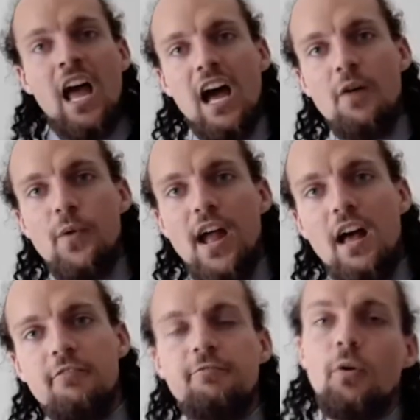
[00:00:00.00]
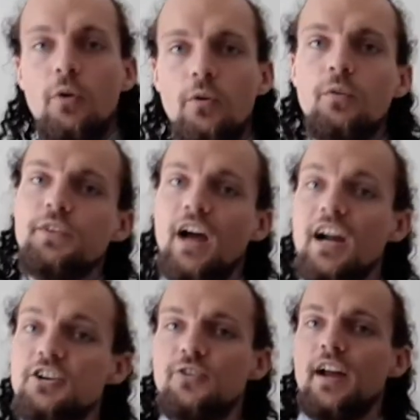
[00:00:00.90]
And we have for the
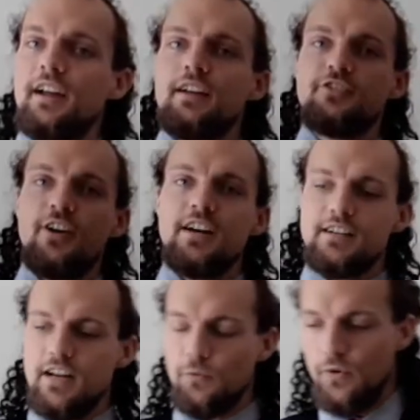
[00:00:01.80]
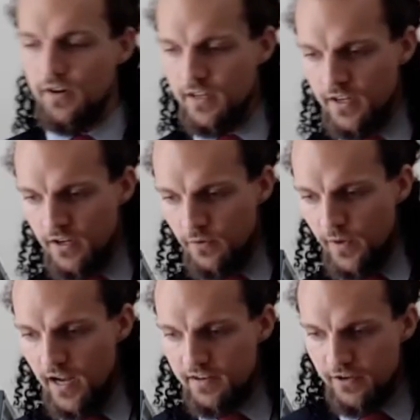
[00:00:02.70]
eye-tracking trained network, we
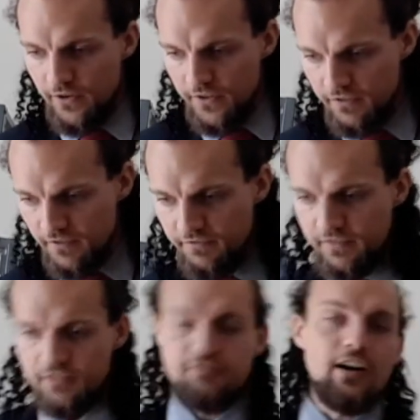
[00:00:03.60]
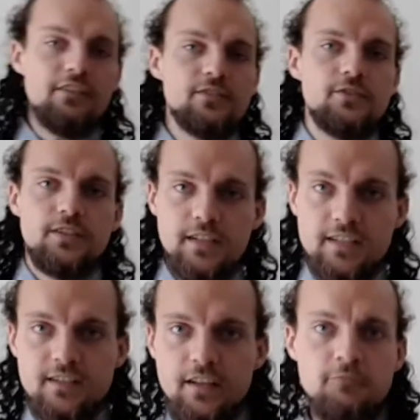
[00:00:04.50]
had accuracies from 55 to
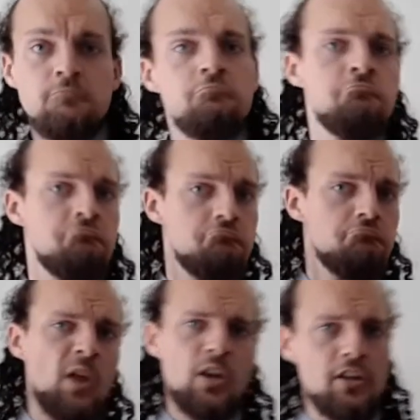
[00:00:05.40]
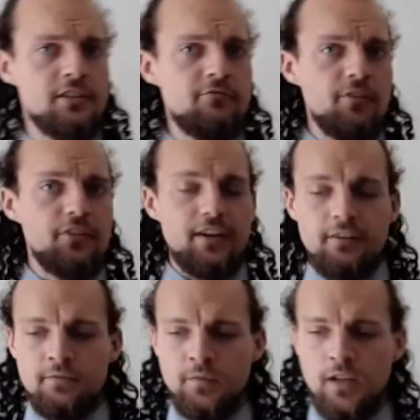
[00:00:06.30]
60. A little difference
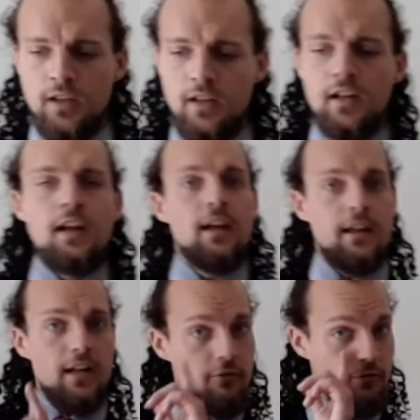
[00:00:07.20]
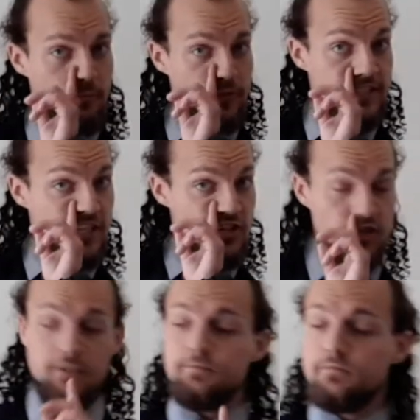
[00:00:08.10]
there. And now for the
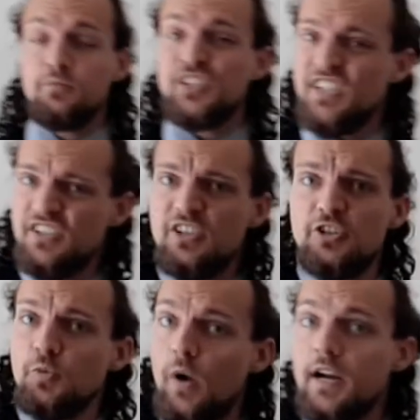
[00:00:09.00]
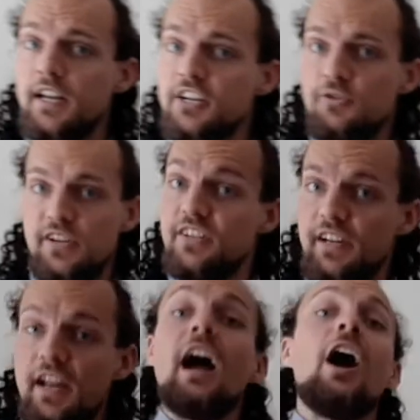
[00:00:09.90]
precision. Precision is quite interesting
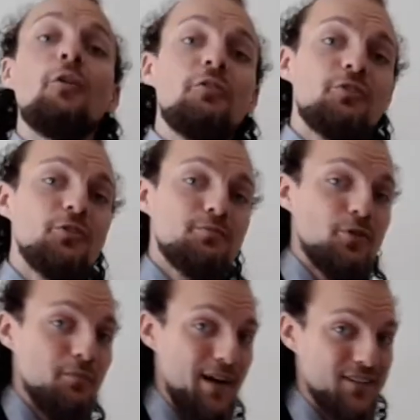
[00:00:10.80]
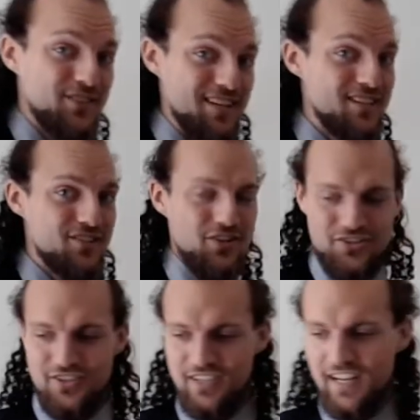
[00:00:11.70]
here. I'll of course come back to that
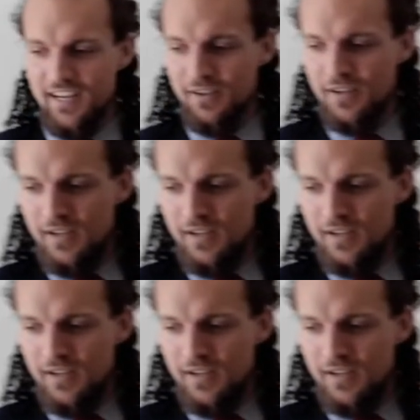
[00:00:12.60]
discussion later.